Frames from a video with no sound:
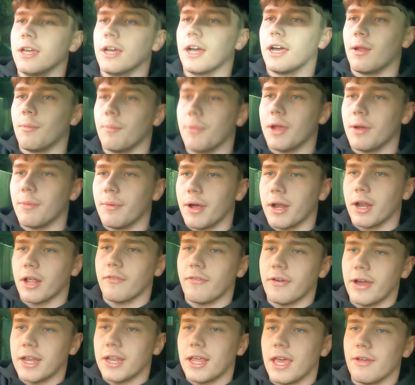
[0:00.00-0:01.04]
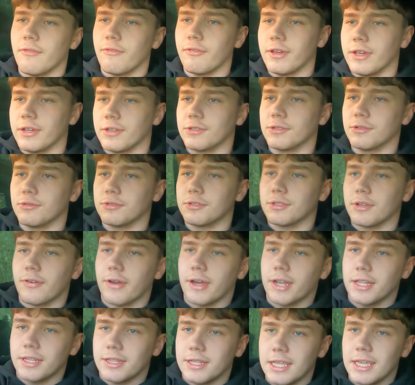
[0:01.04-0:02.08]
And bear in mind, I've had every exhaust. I've
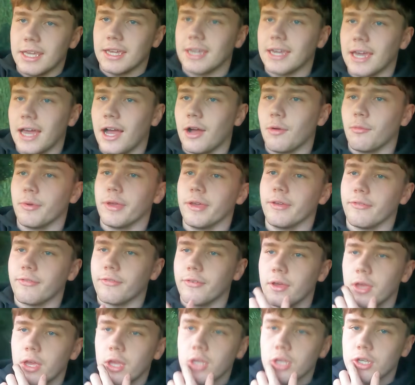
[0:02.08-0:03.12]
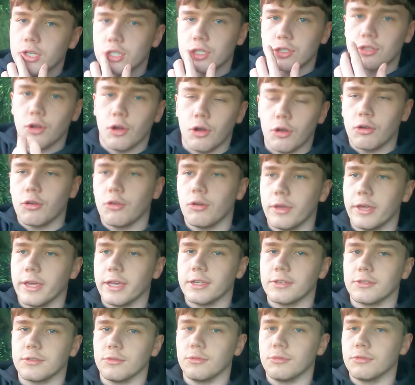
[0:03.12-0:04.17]
had a decat with stock
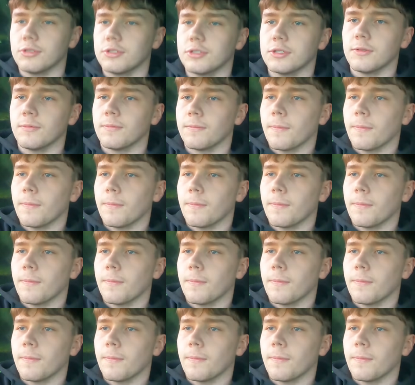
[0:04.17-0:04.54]
exhaust.